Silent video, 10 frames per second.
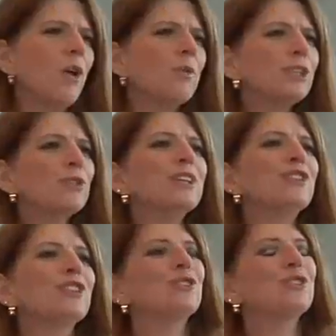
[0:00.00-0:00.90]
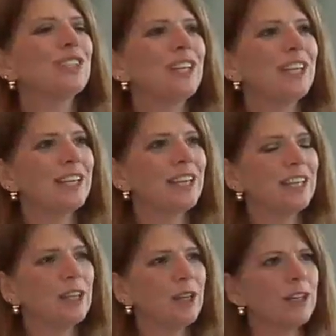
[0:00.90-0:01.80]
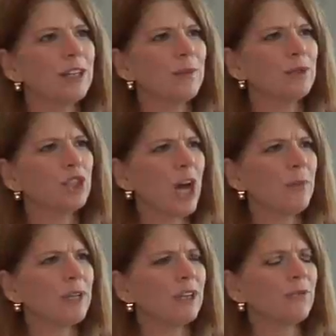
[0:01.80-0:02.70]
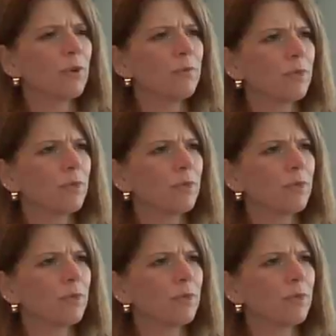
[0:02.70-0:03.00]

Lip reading: What trends are you seeing in the shopping from